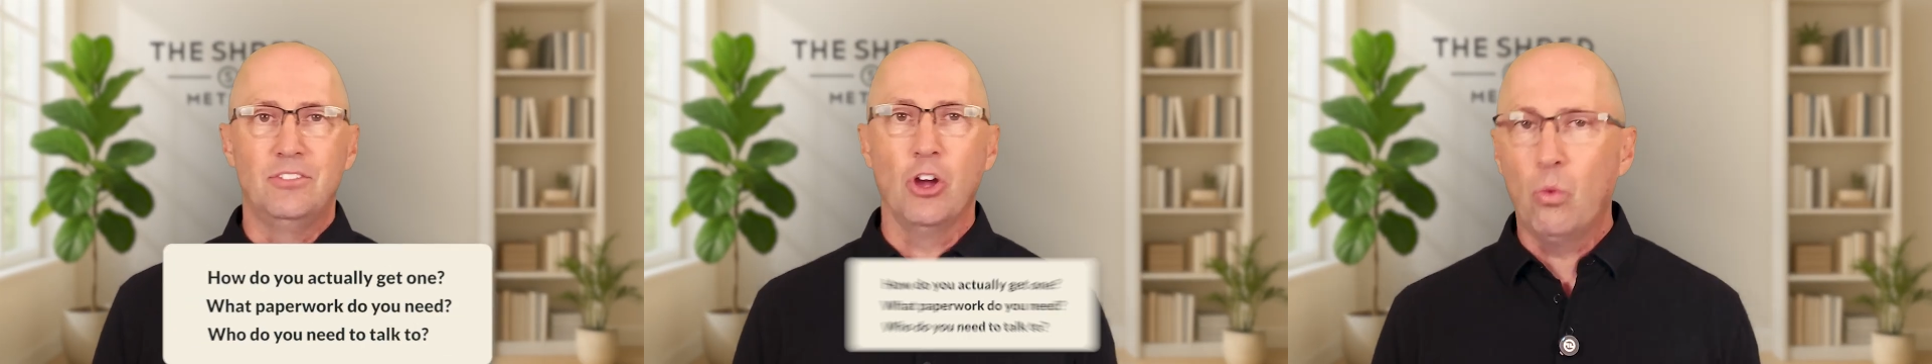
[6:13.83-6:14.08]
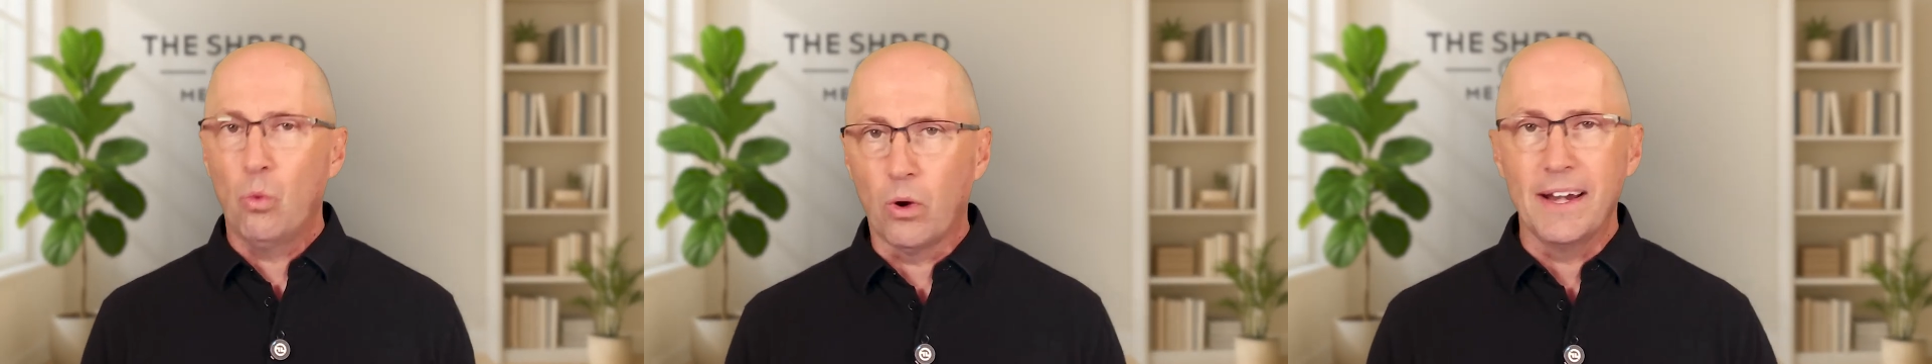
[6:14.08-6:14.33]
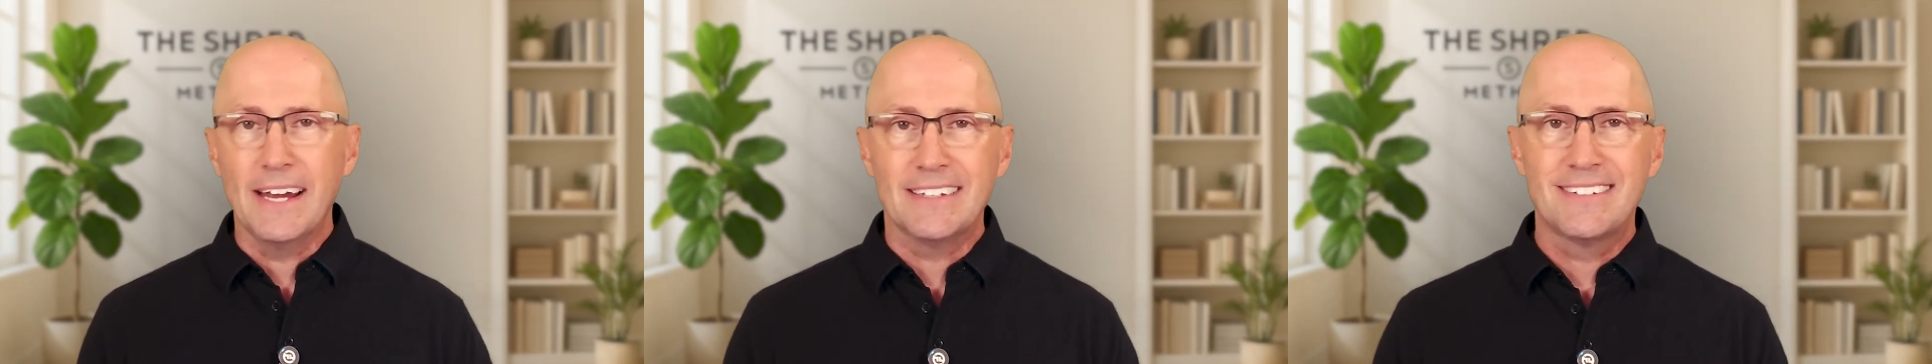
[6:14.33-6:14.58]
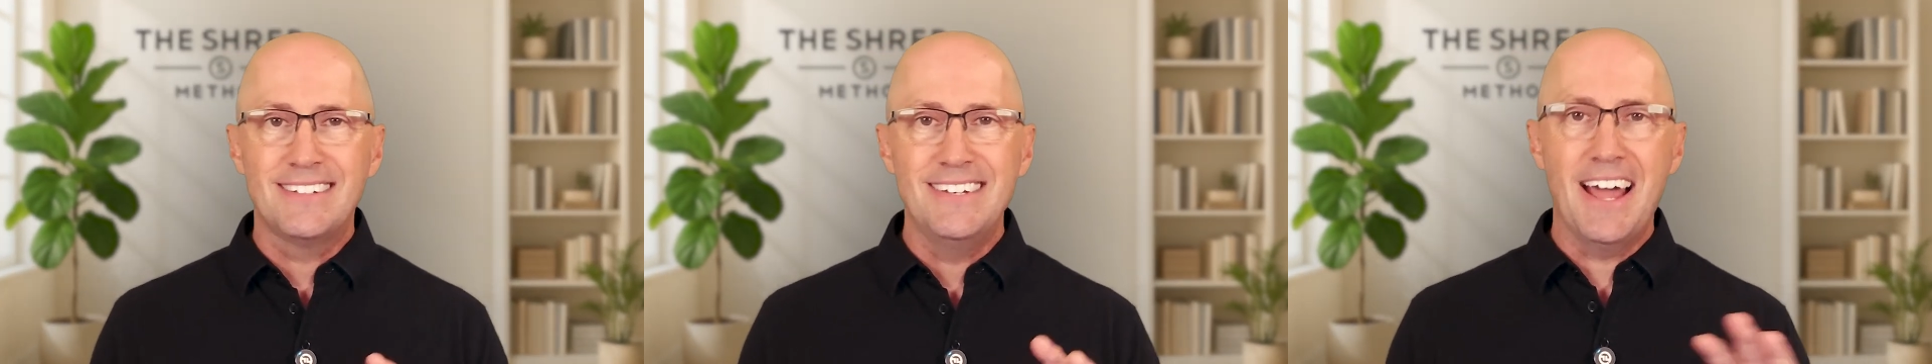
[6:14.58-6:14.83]
Don't worry,
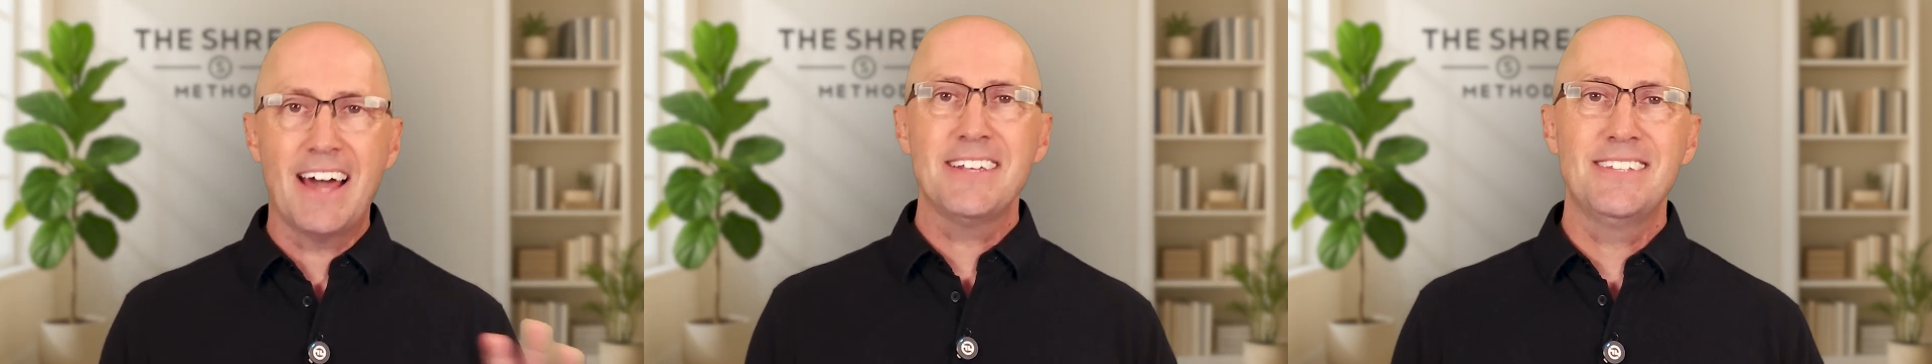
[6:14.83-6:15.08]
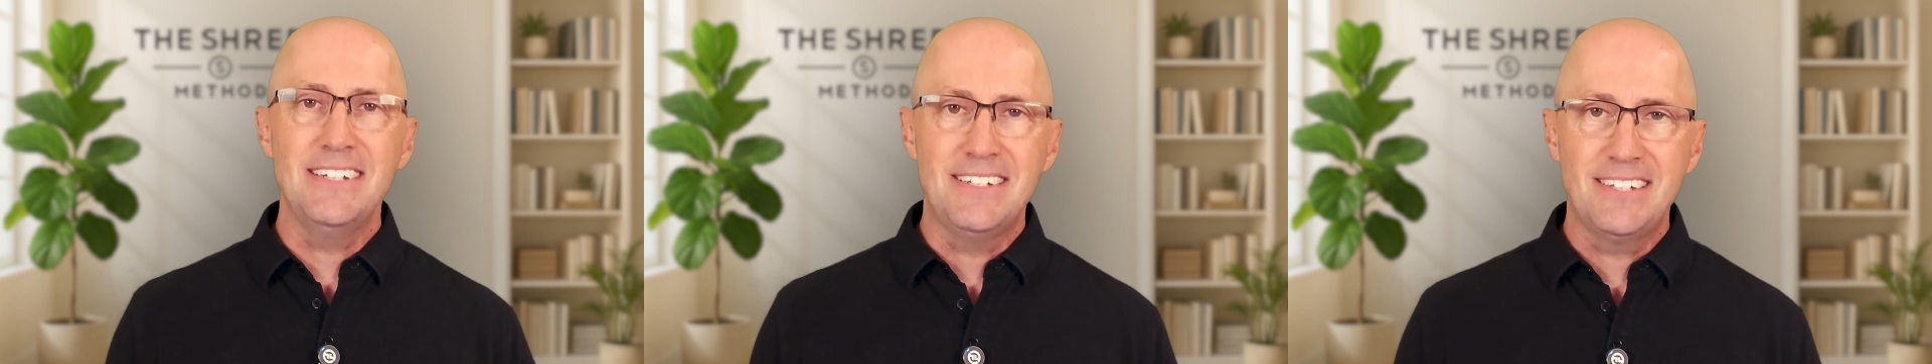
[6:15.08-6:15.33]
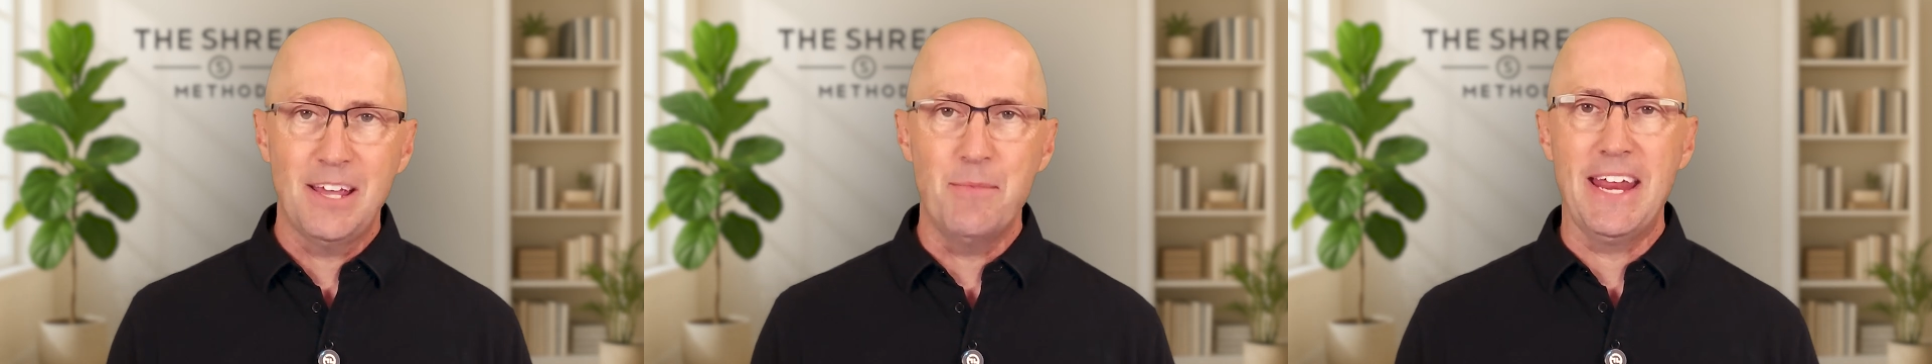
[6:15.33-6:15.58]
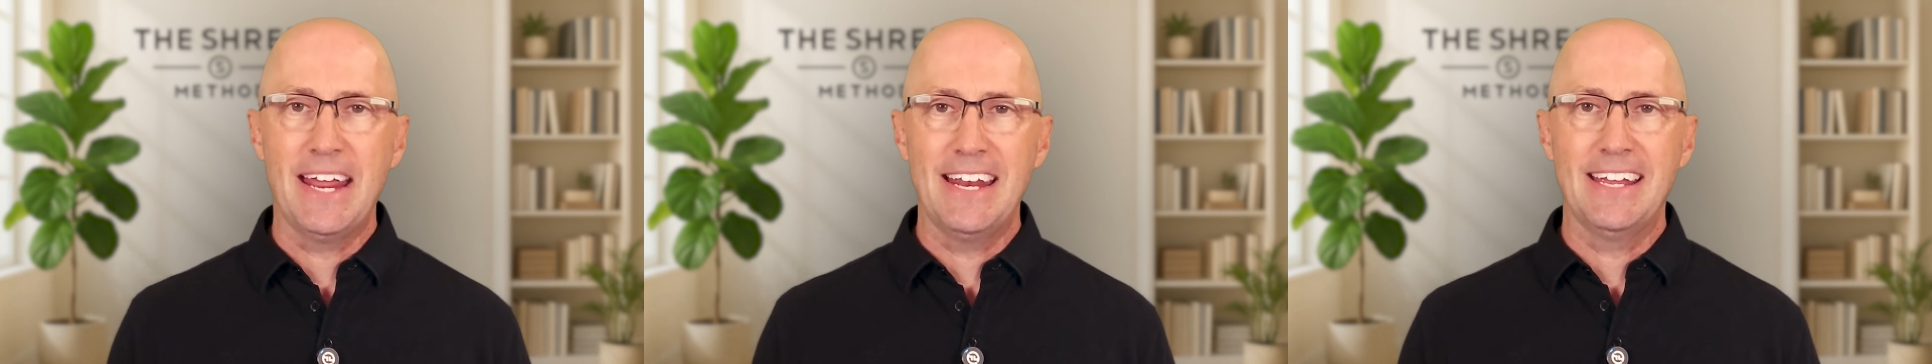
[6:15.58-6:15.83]
it's not as
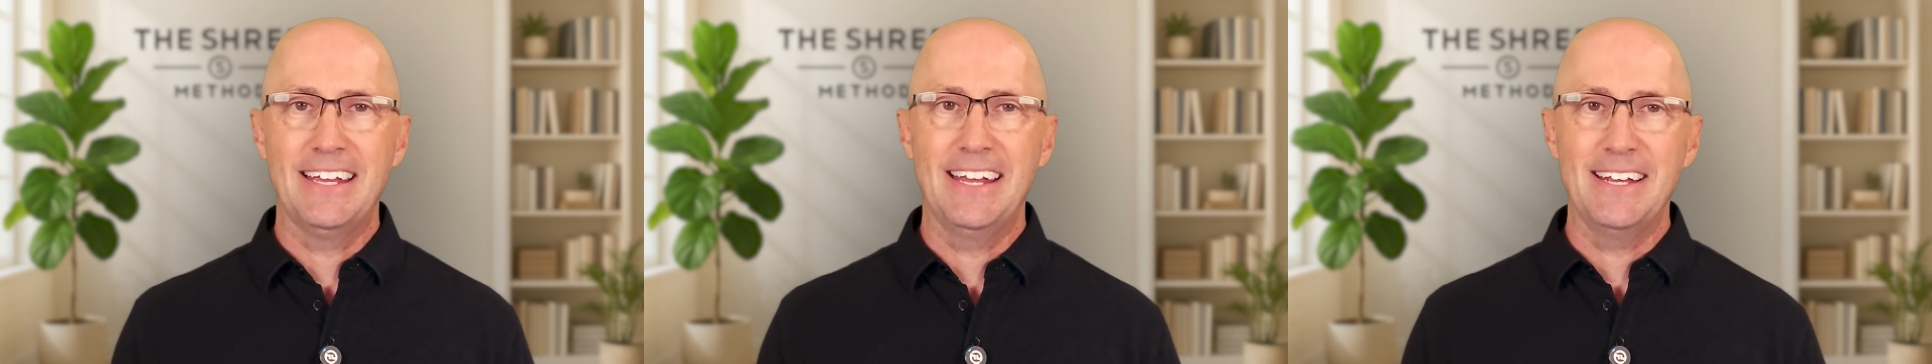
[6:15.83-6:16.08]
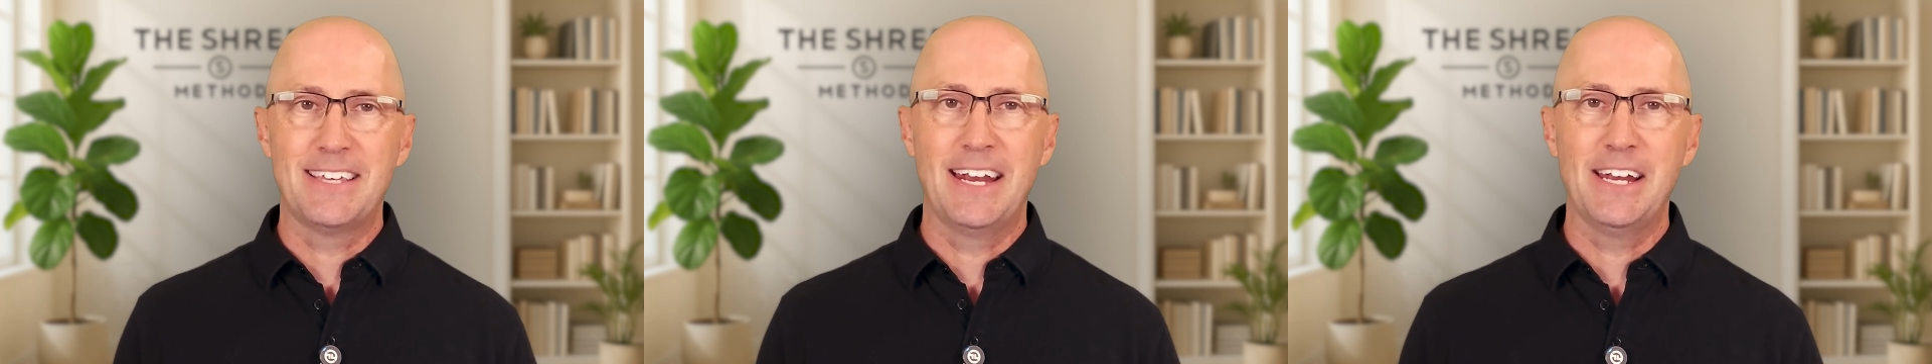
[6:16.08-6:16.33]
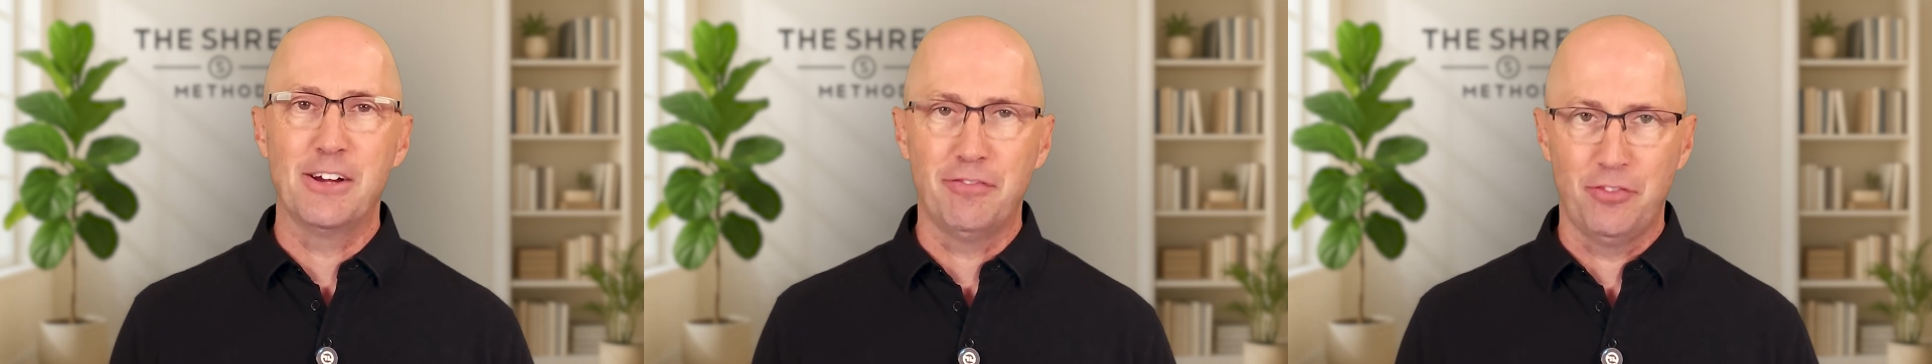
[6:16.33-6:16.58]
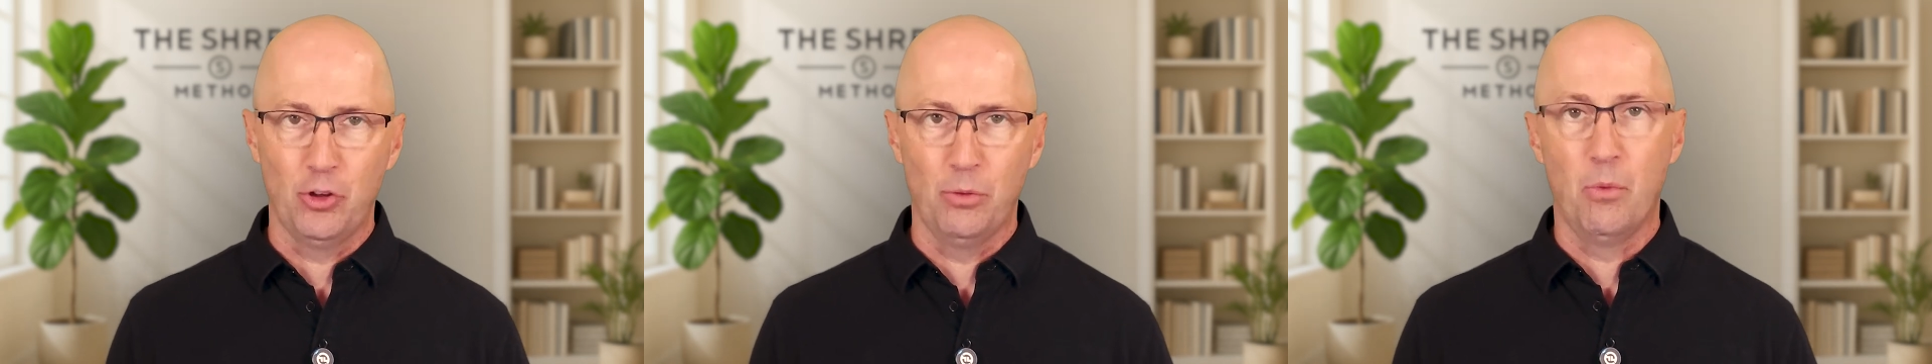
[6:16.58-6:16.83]
intimidating as getting a
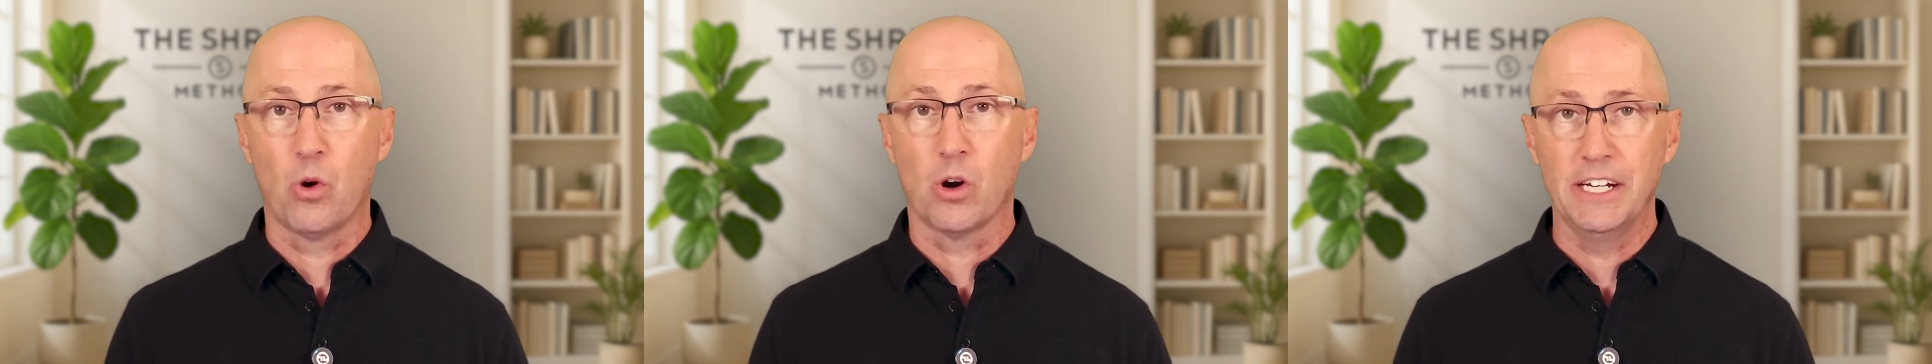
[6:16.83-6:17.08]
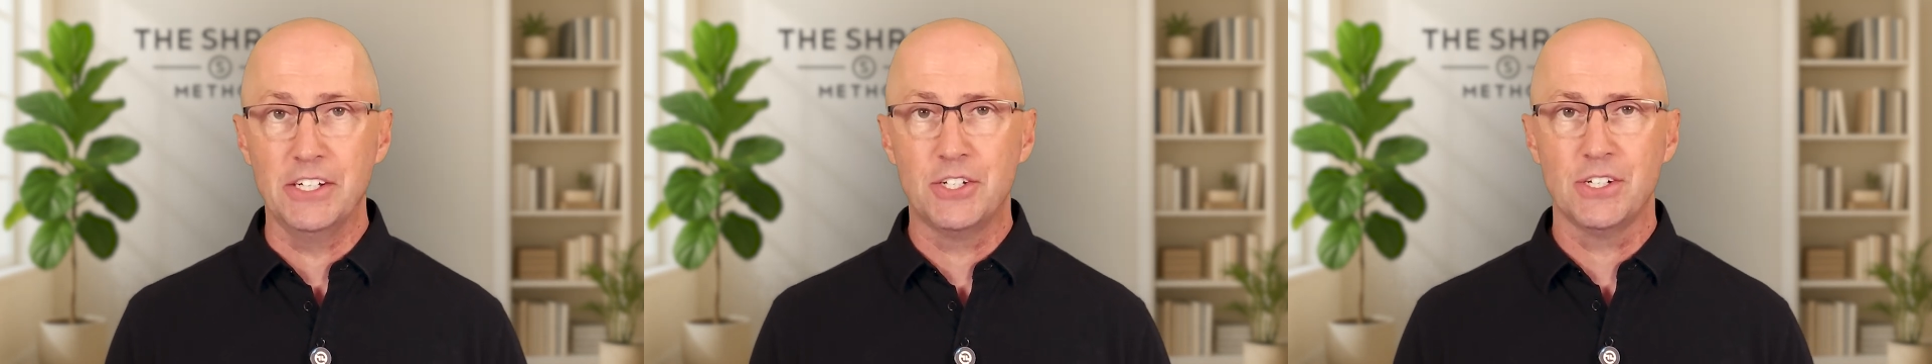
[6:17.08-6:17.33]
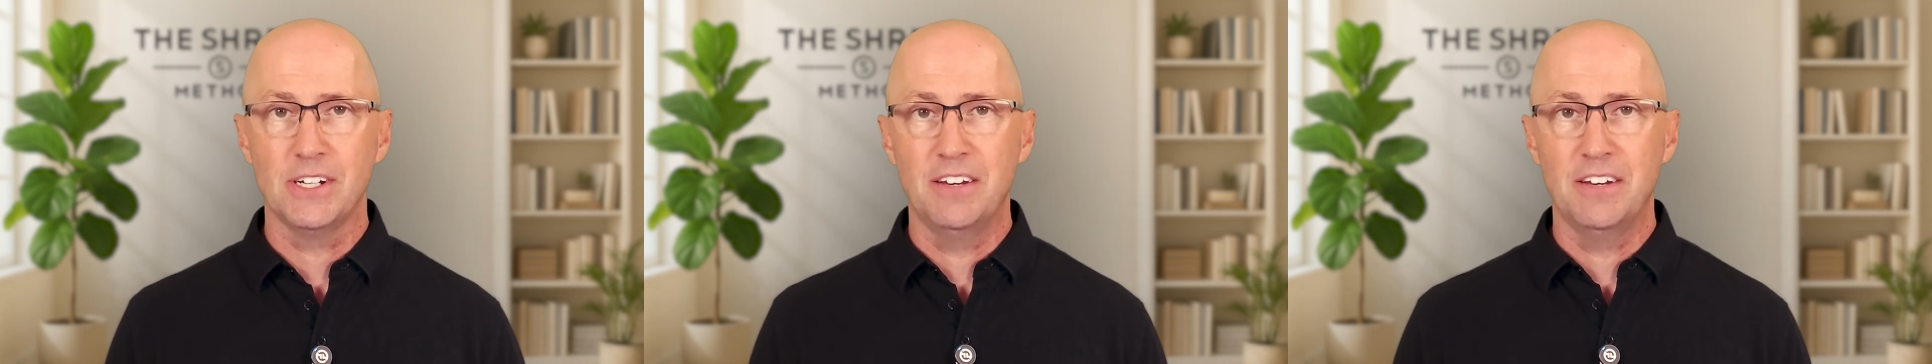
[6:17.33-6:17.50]
full mortgage.